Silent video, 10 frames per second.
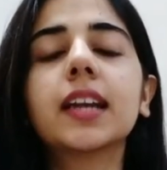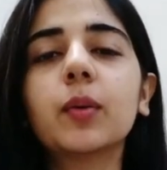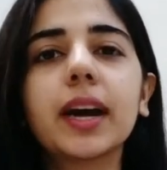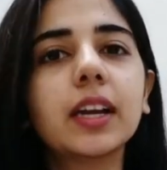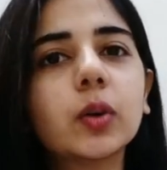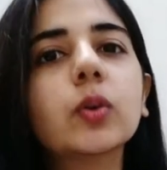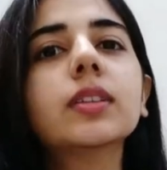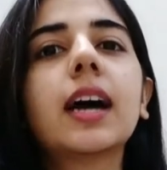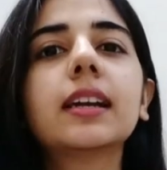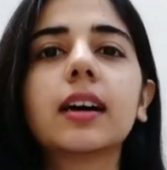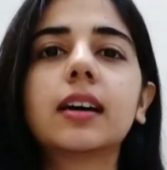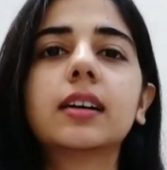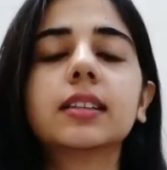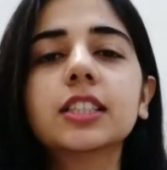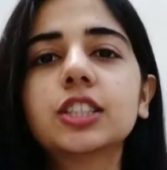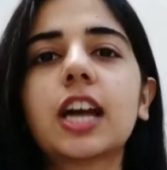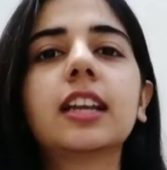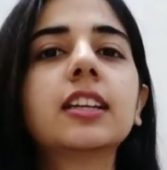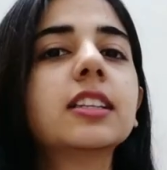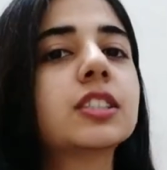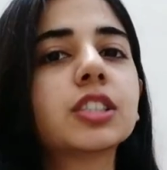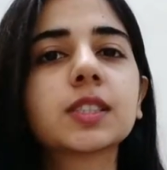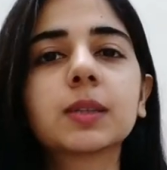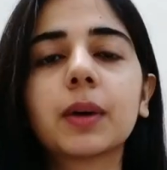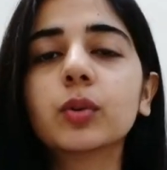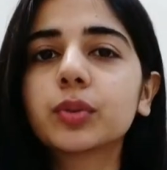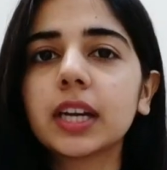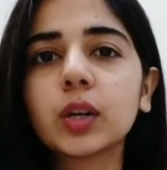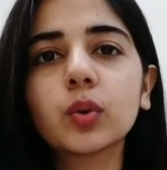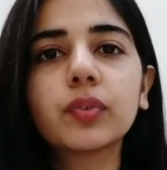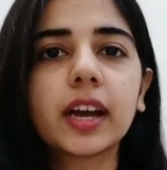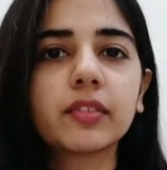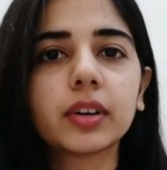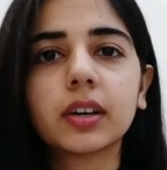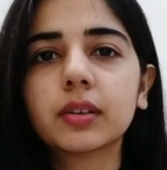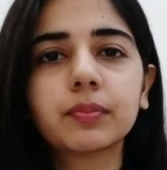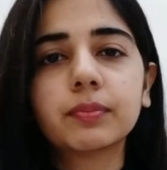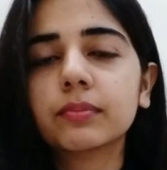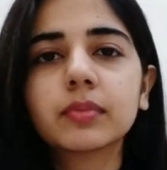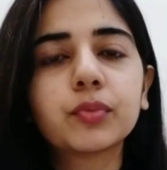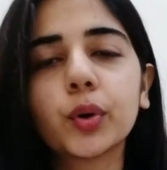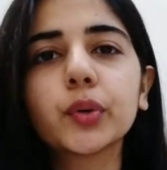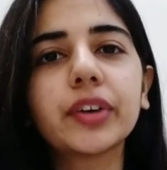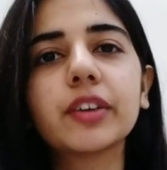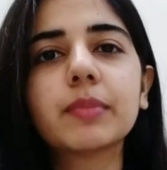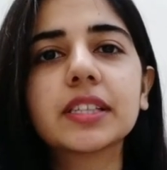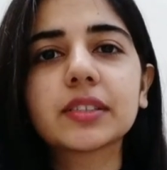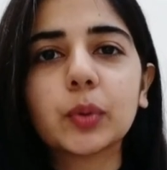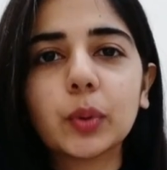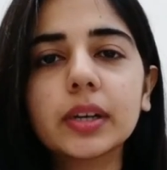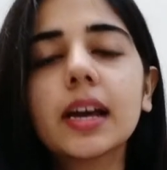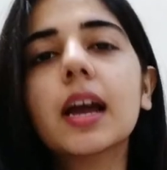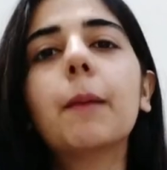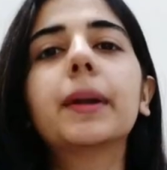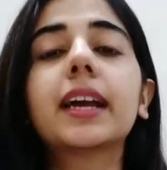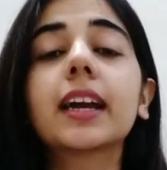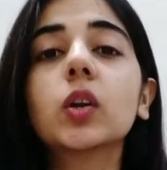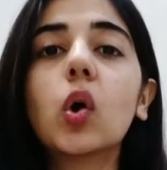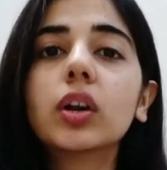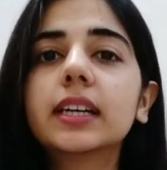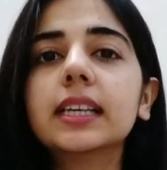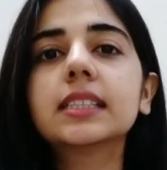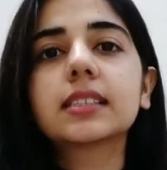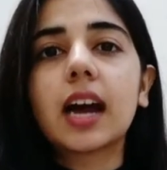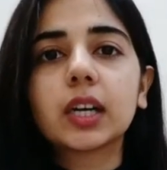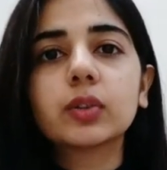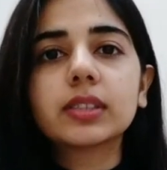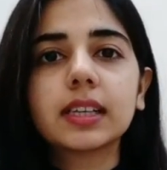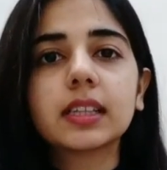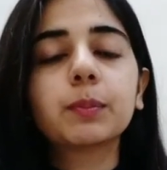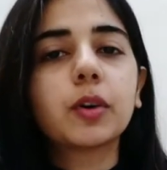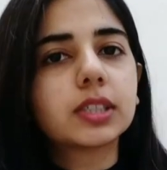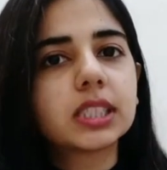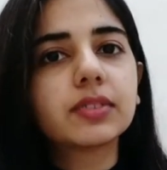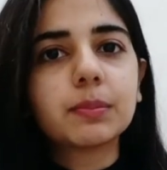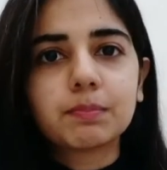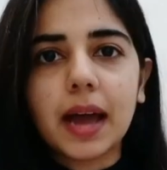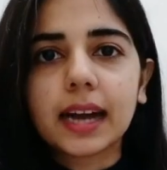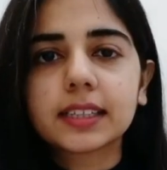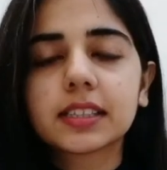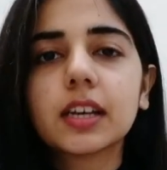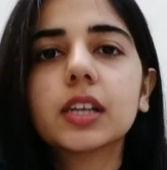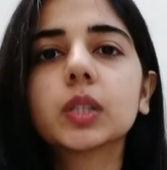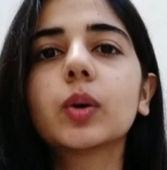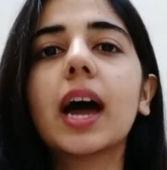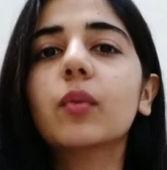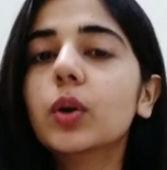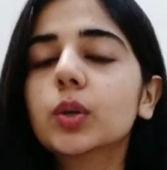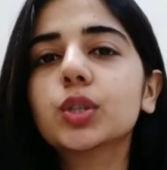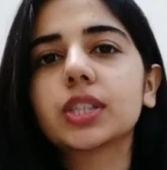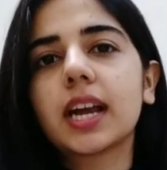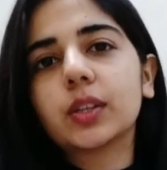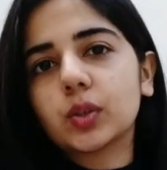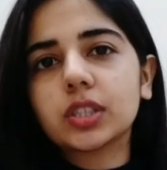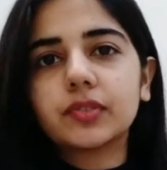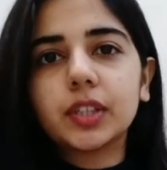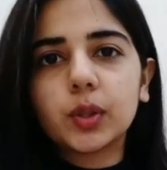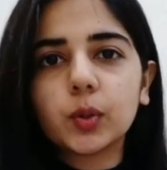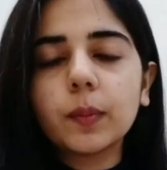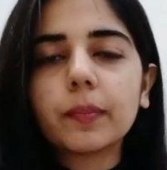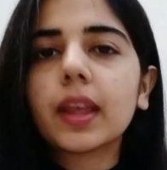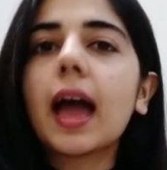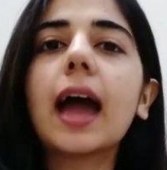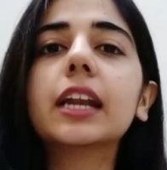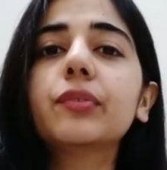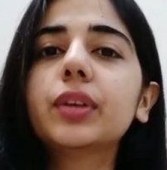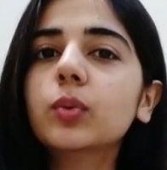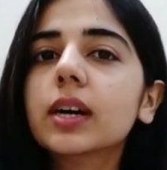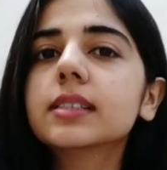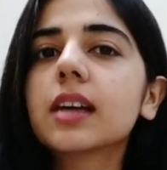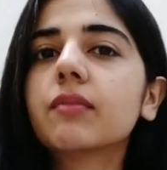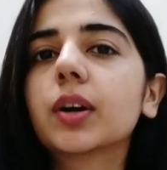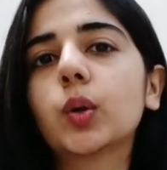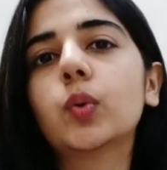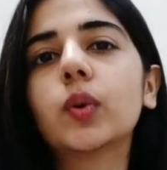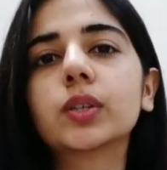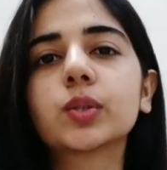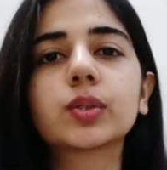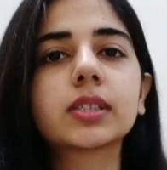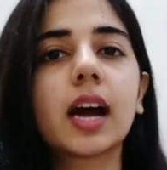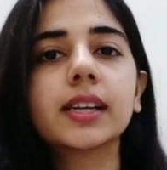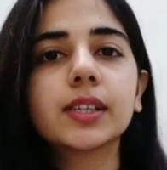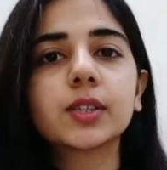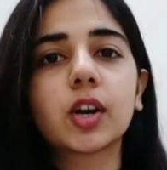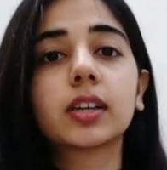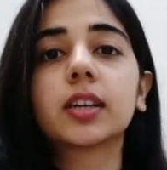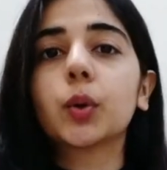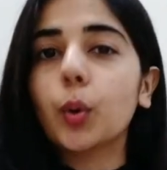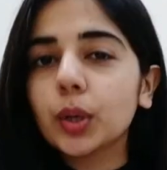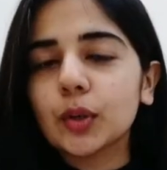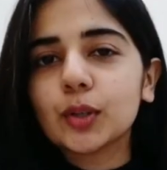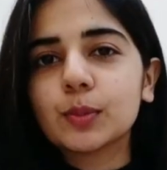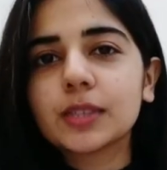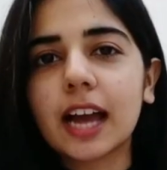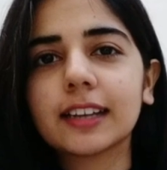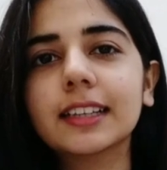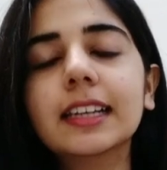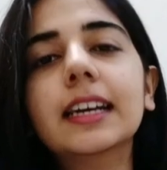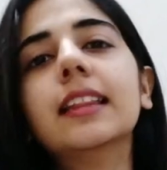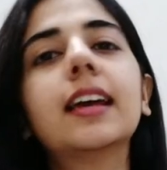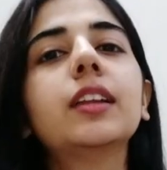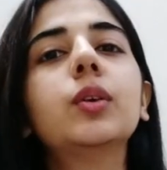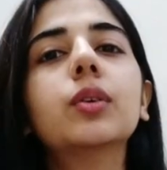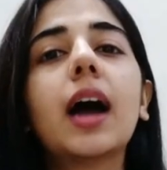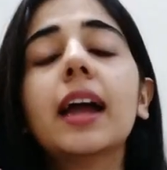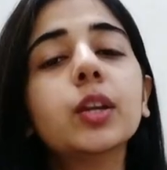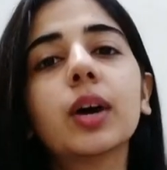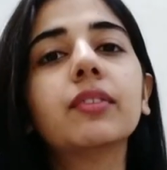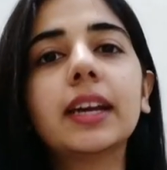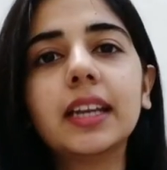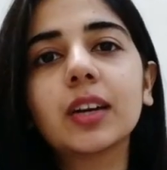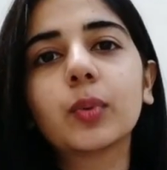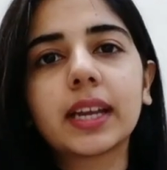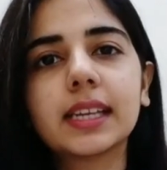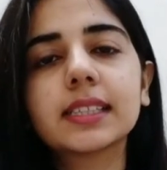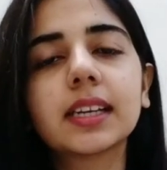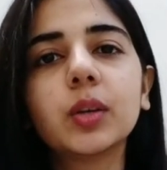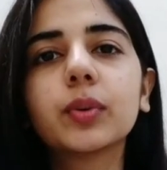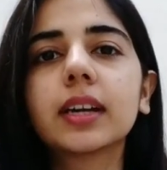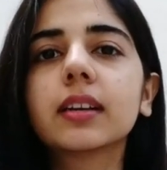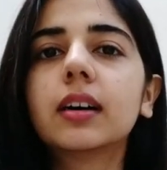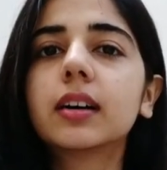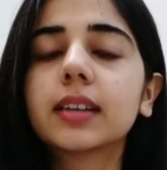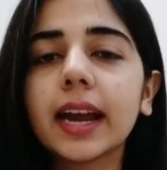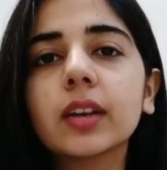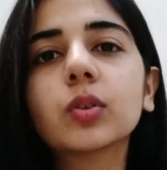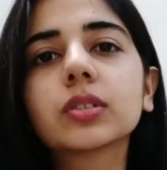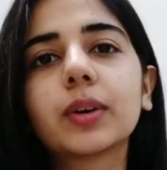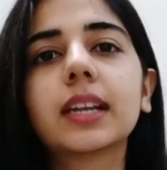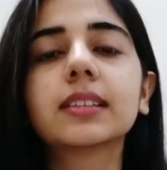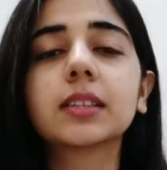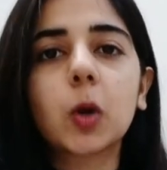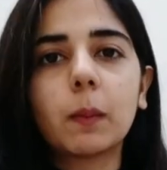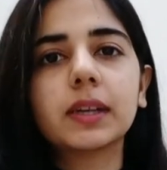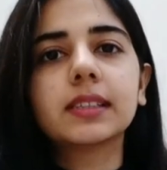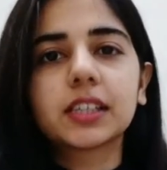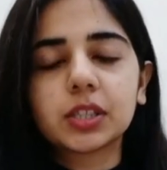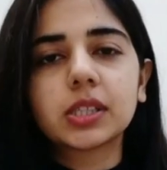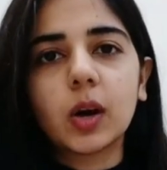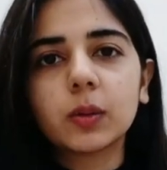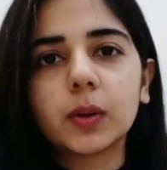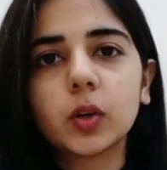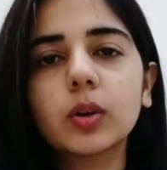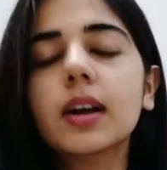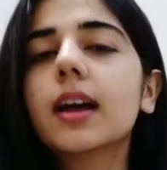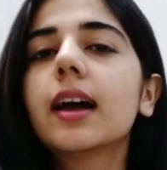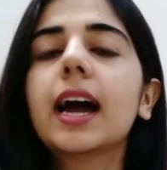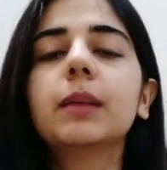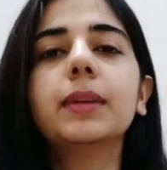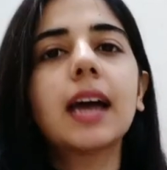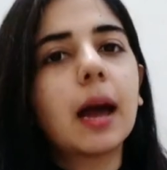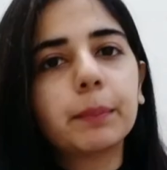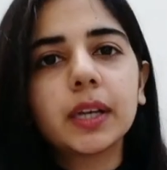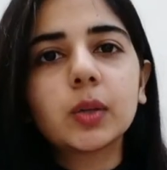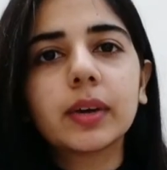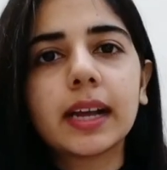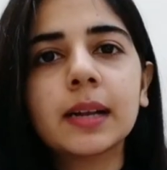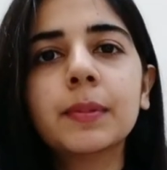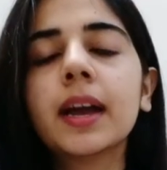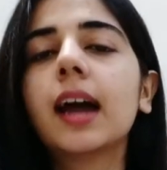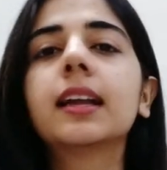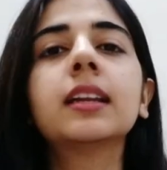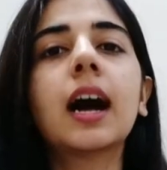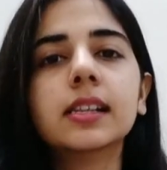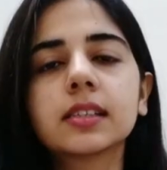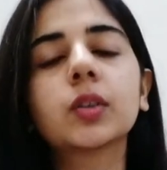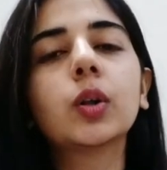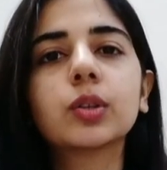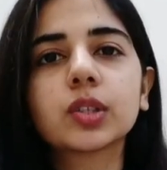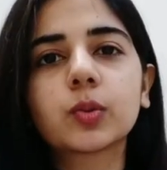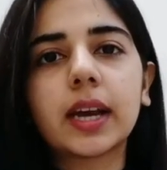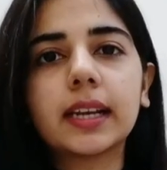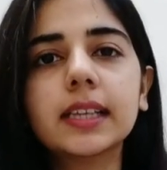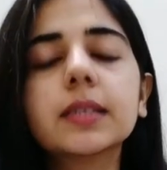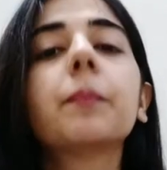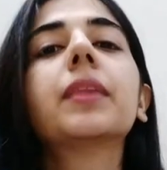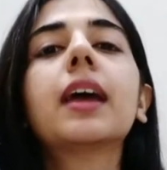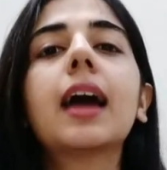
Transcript: Now I know that this channel is just about 4 to 5 months old, but I can already start to see the positive impacts. So I want to share those with you. And if you are someone who wants to start his or her own YouTube channel, and you have any queries, then you can write those queries in the comment section down below. I'll be happy to help and I'll answer all those queries.